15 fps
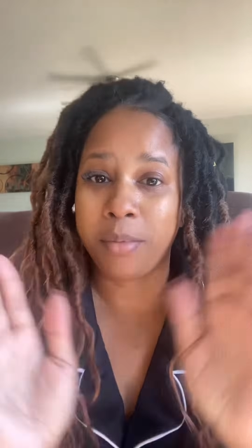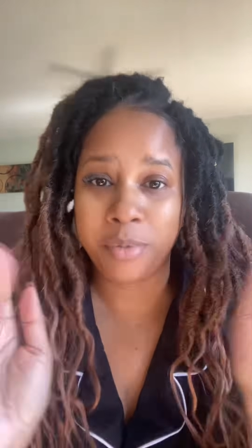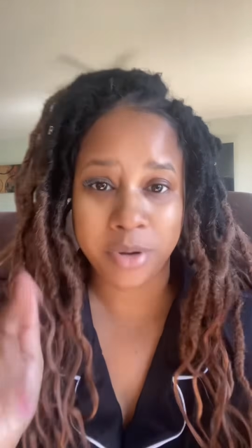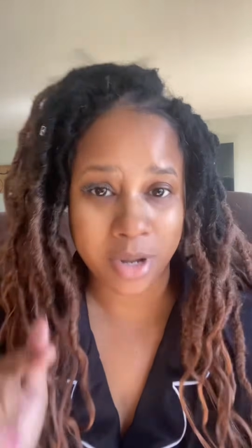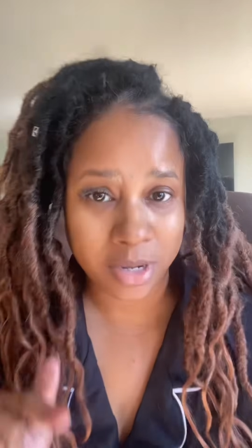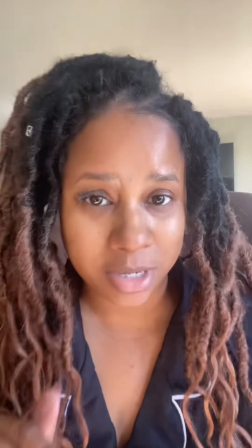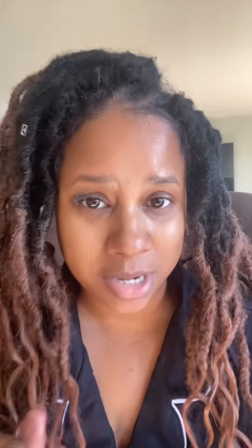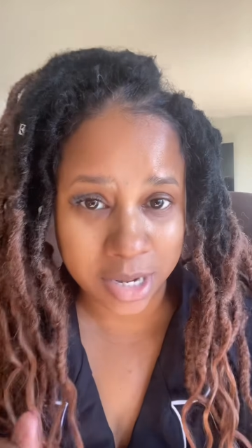put
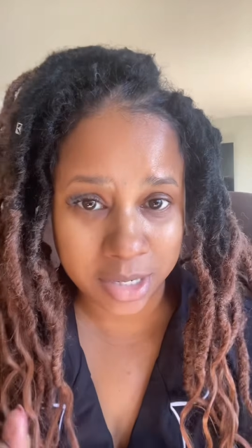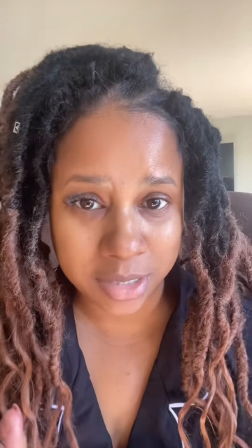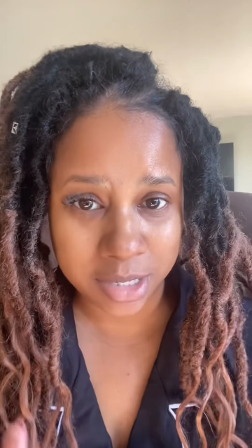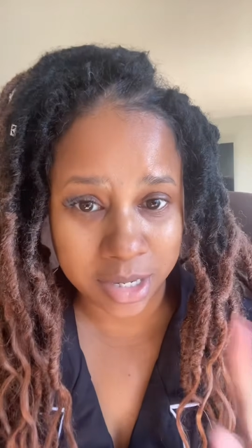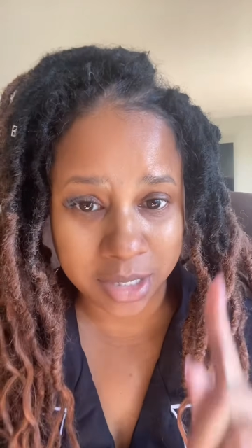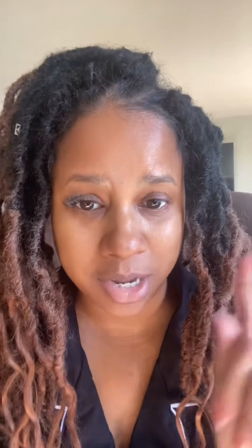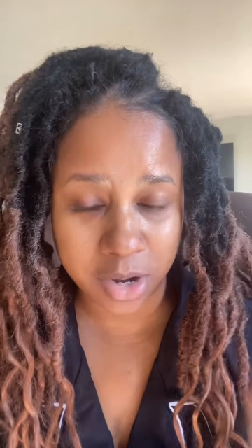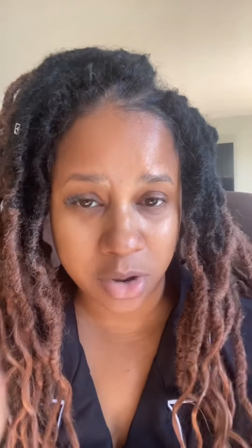on the next
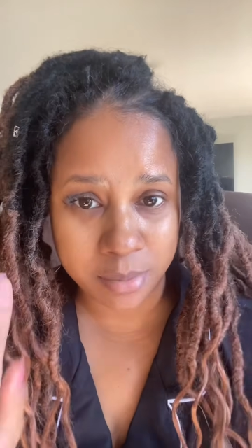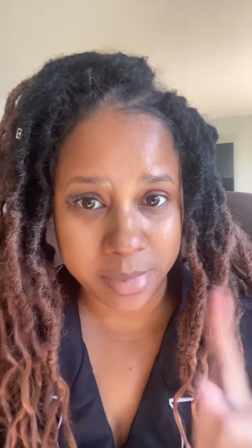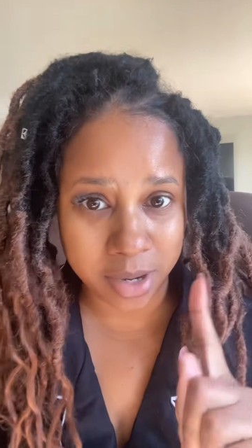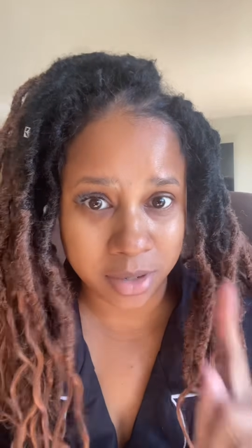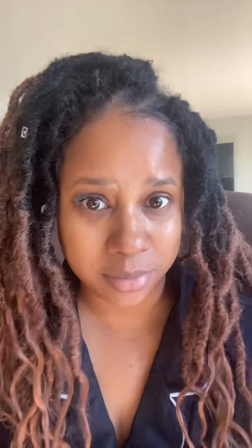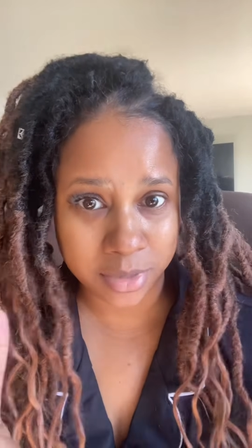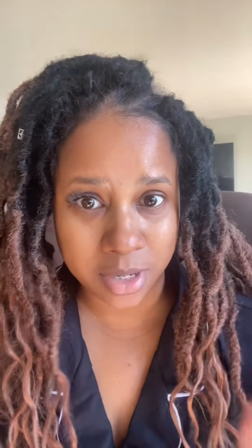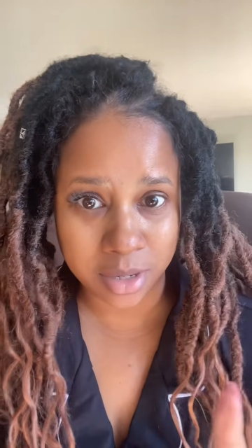set and come
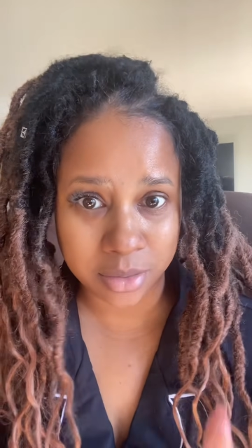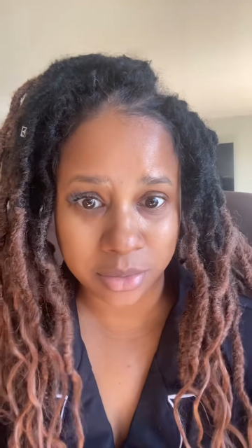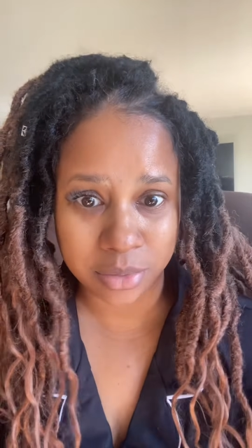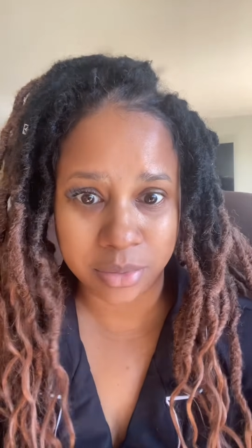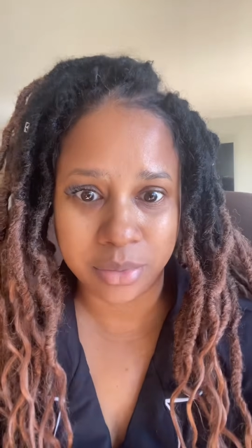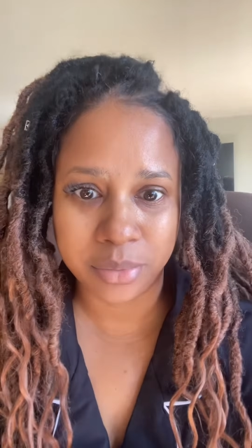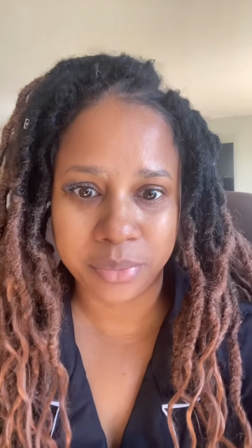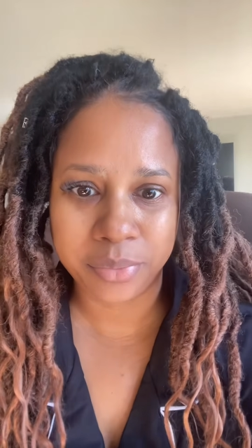talk to you now.